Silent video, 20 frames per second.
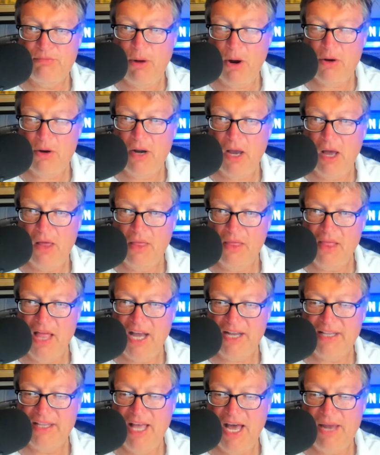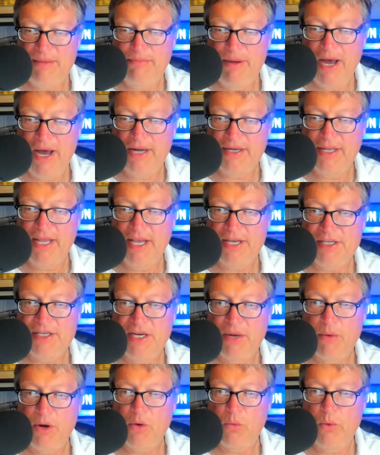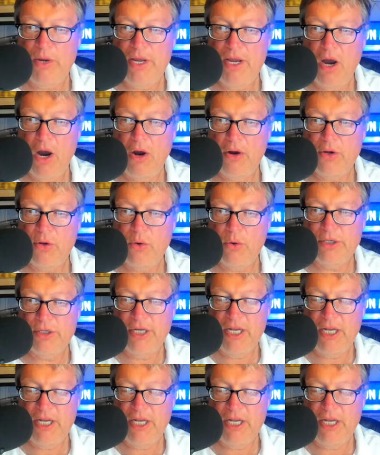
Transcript: part of Lockdown Podcast Network. We are your